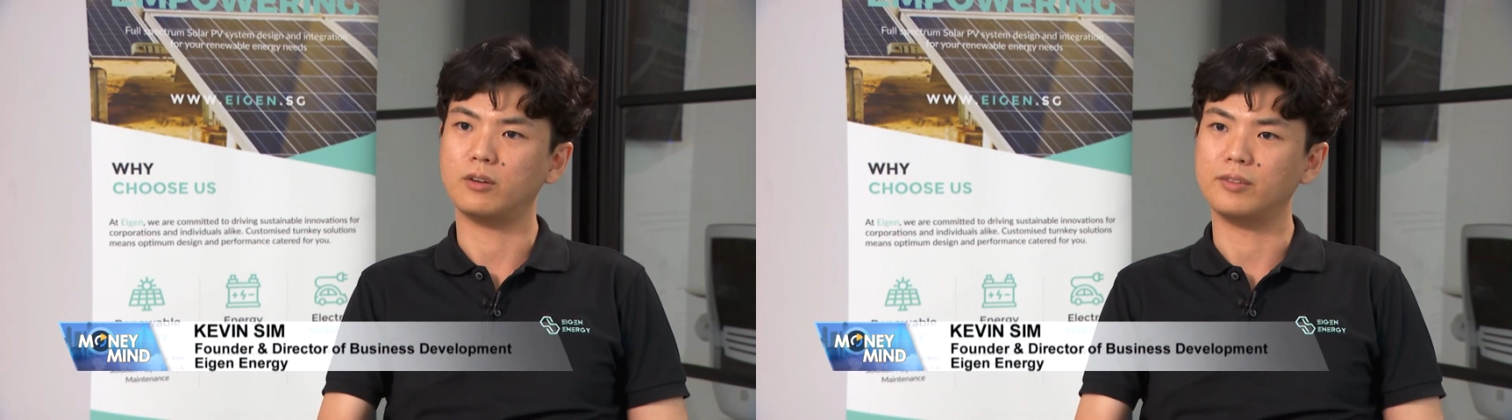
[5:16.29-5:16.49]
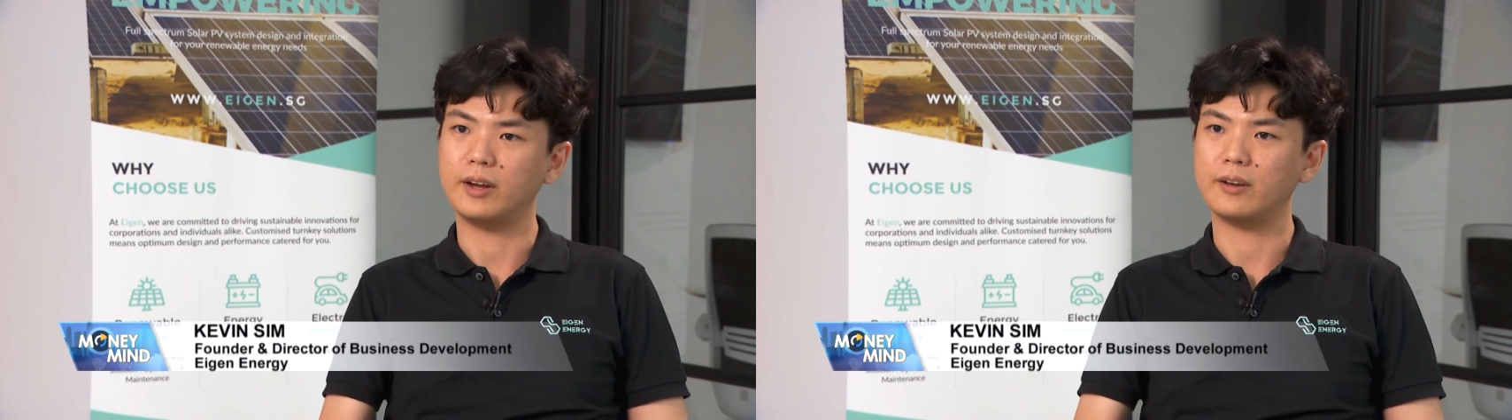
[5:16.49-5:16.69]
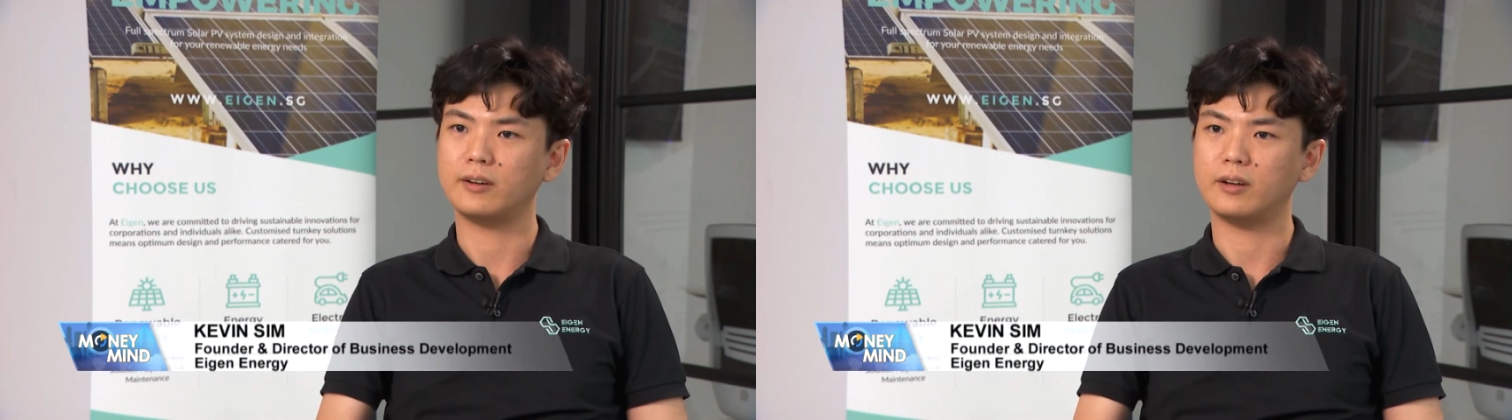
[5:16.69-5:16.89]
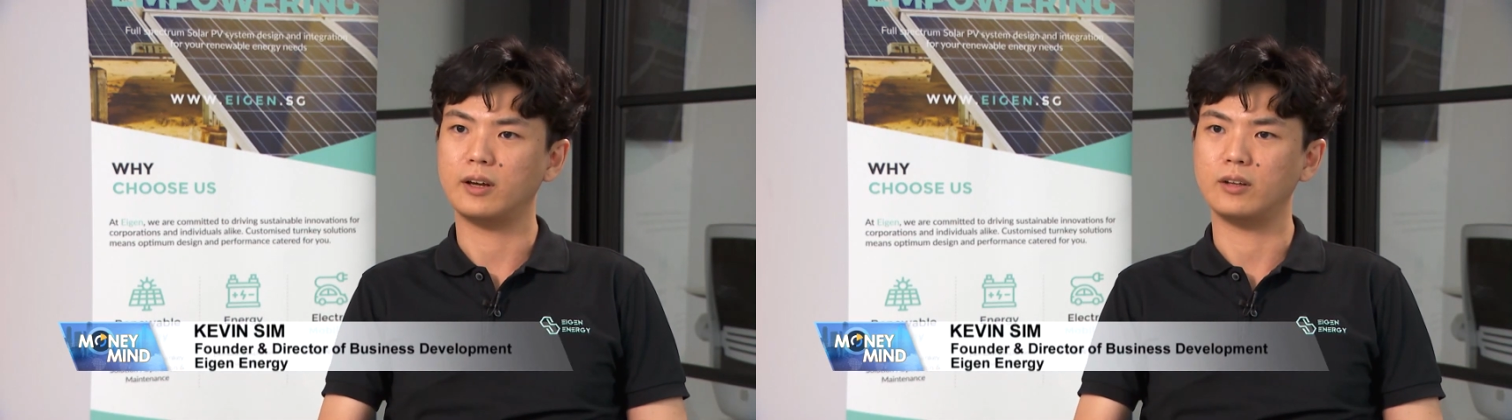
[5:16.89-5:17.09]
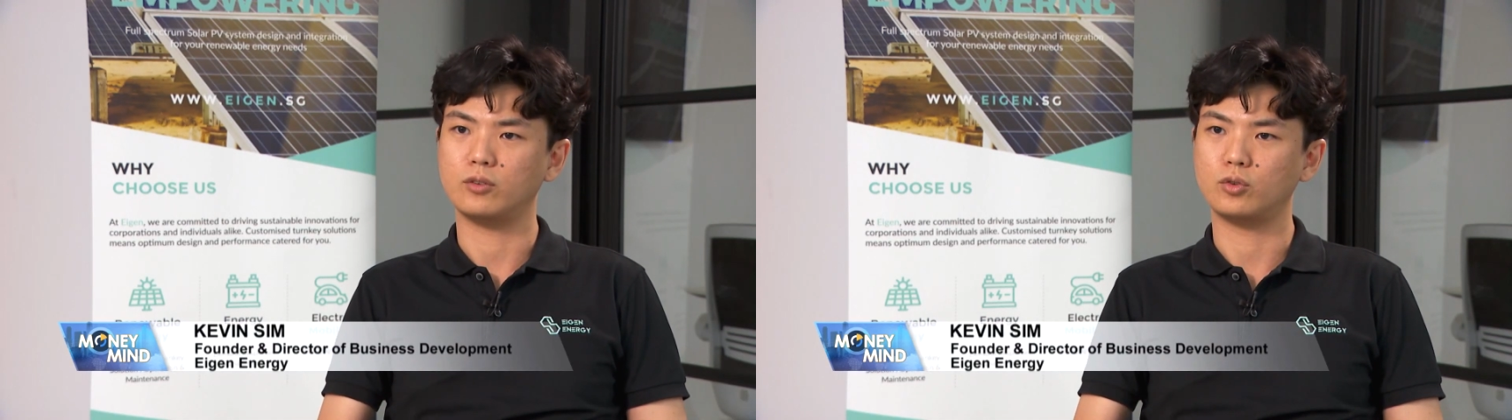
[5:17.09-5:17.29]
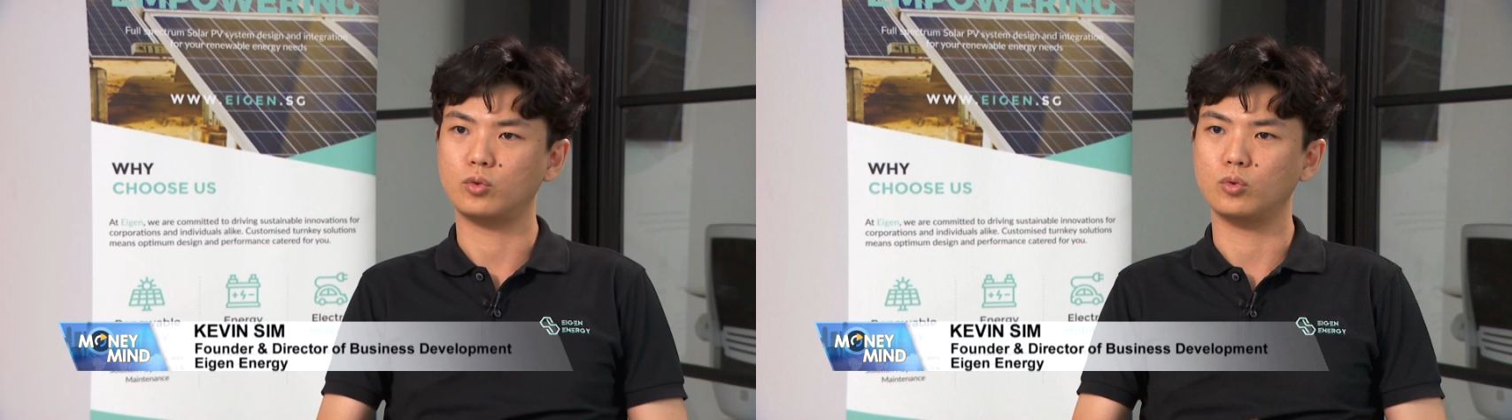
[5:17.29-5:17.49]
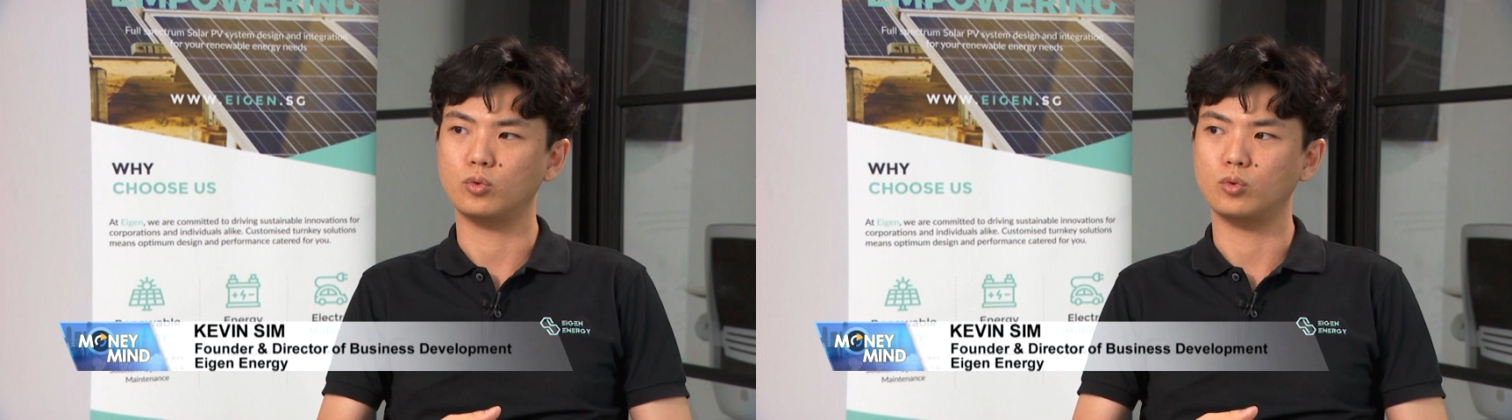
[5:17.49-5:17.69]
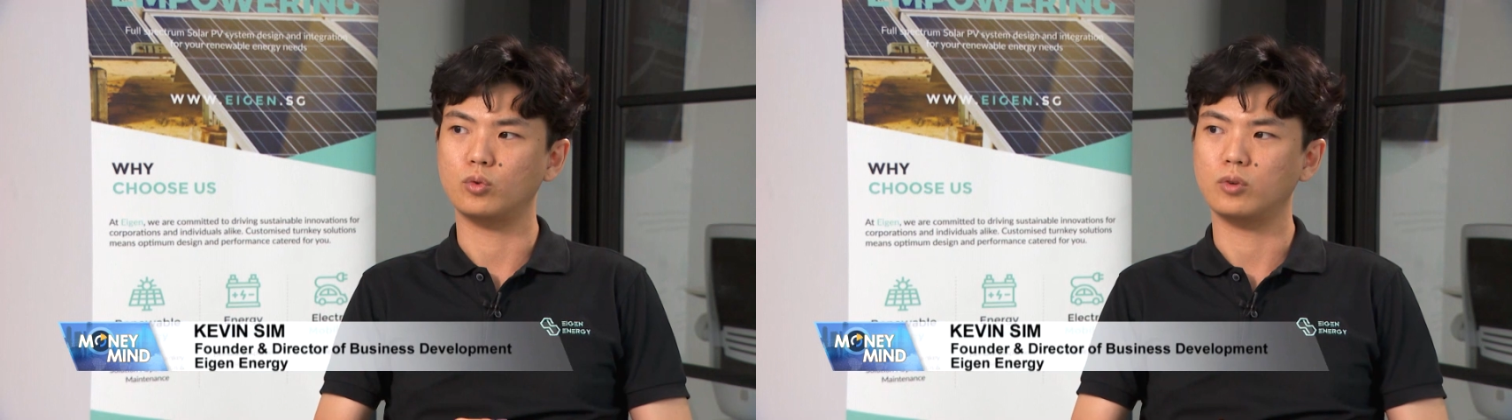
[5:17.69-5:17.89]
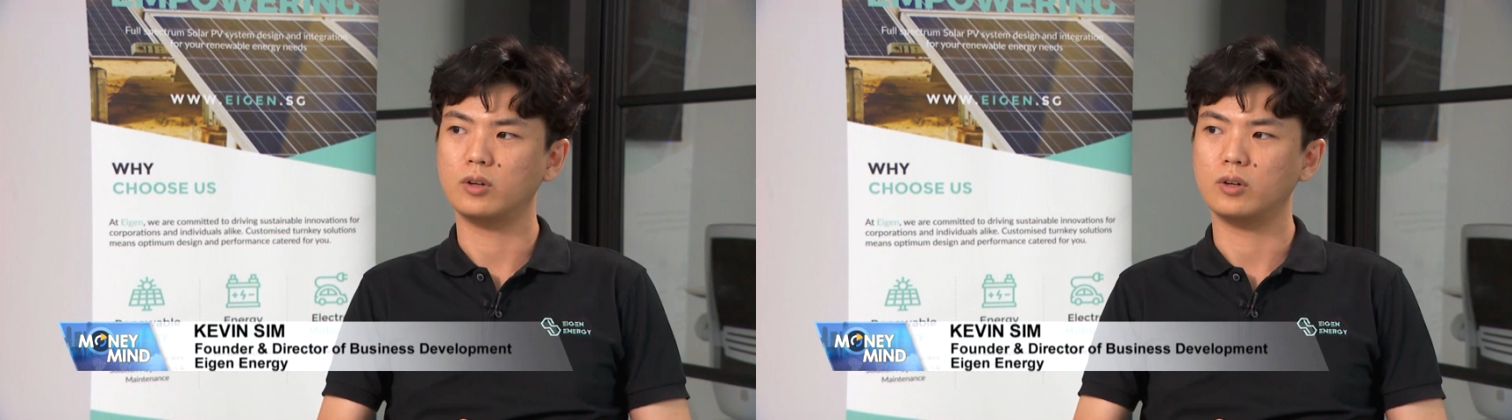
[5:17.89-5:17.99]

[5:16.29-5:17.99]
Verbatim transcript: on that and to